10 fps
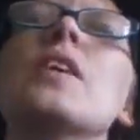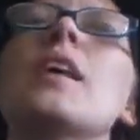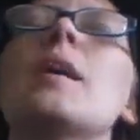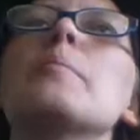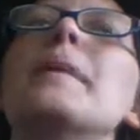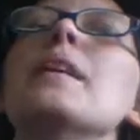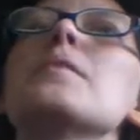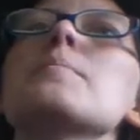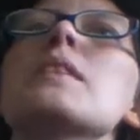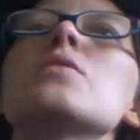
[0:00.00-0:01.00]
like, I believe
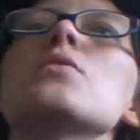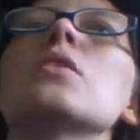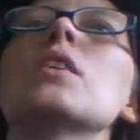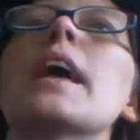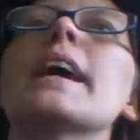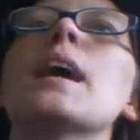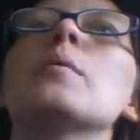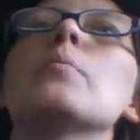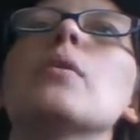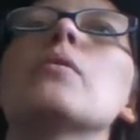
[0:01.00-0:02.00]
it's meant to look like a
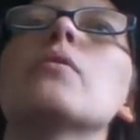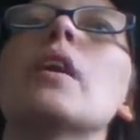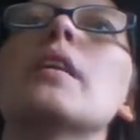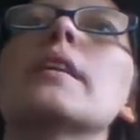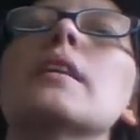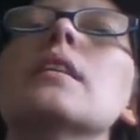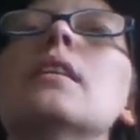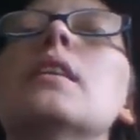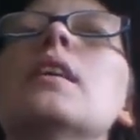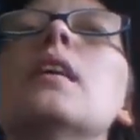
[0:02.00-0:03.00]
piranha.
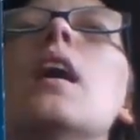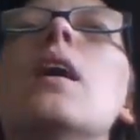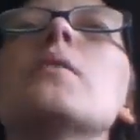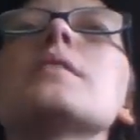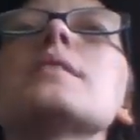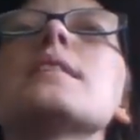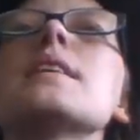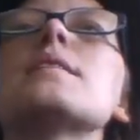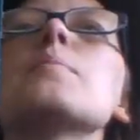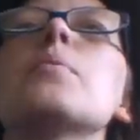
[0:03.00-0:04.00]
I want to say
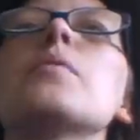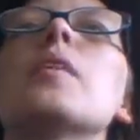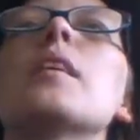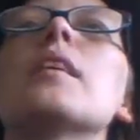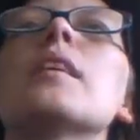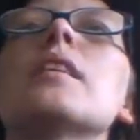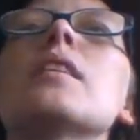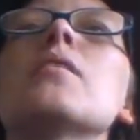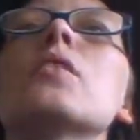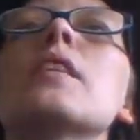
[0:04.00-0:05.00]
it's a piranha.
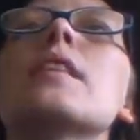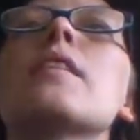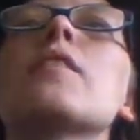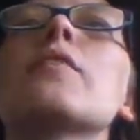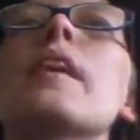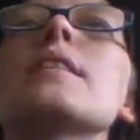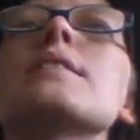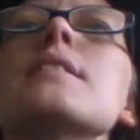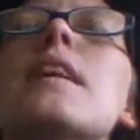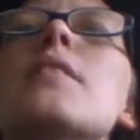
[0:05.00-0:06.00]
You've got his
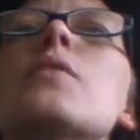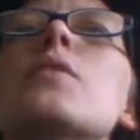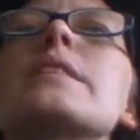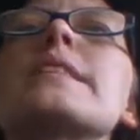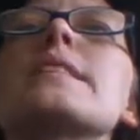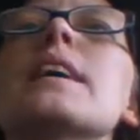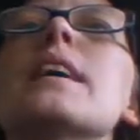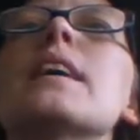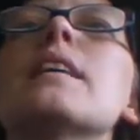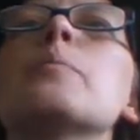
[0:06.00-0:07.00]
face there, if you can see
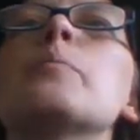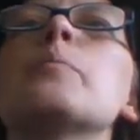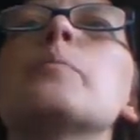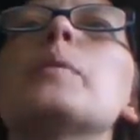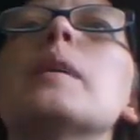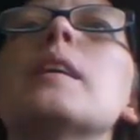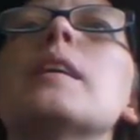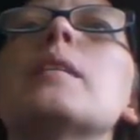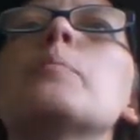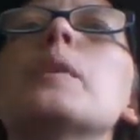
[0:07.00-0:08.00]
it.
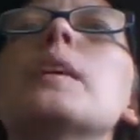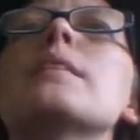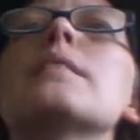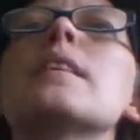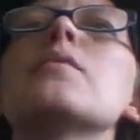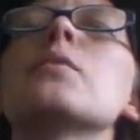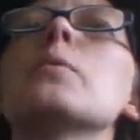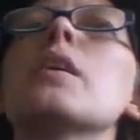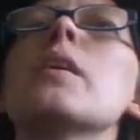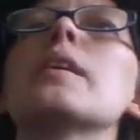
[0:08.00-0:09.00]
Big, big teeth. So
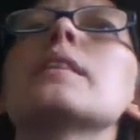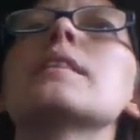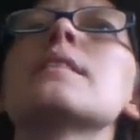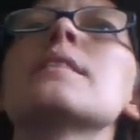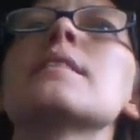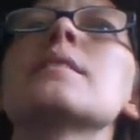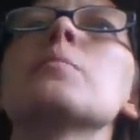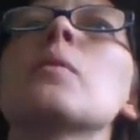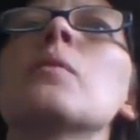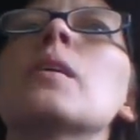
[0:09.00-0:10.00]
we're going that this is a
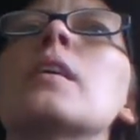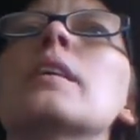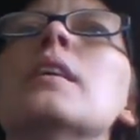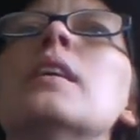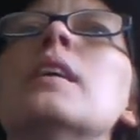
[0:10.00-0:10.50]
piranha.